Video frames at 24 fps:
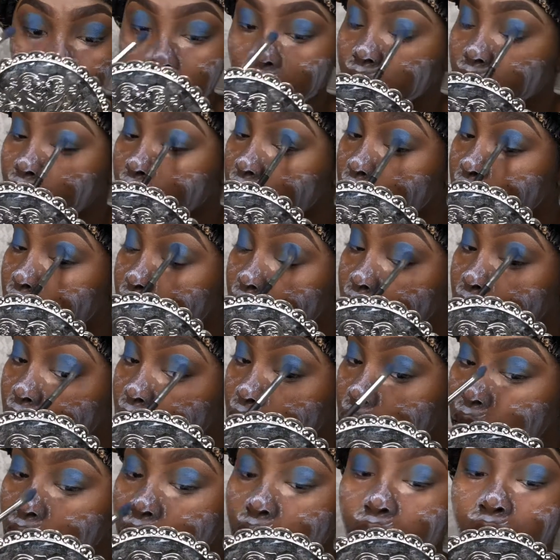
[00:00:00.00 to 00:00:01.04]
right here and
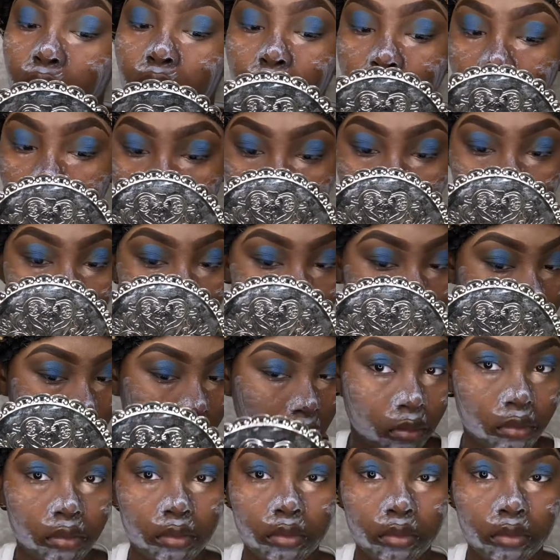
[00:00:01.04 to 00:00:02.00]
brown right here. No, it needs to